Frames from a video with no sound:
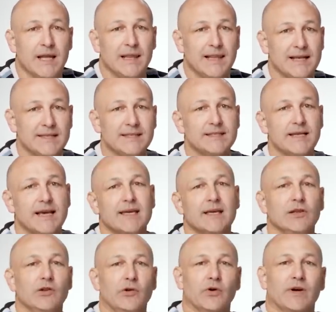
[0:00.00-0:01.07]
Let's take
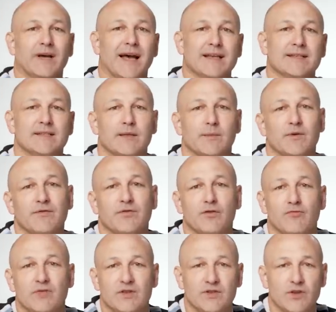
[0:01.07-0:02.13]
a look at some of the
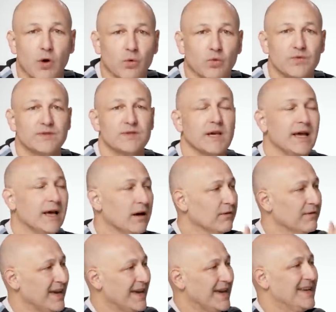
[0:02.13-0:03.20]
results
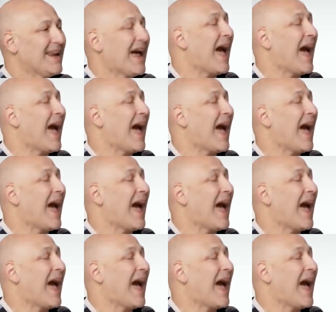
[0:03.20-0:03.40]
of it in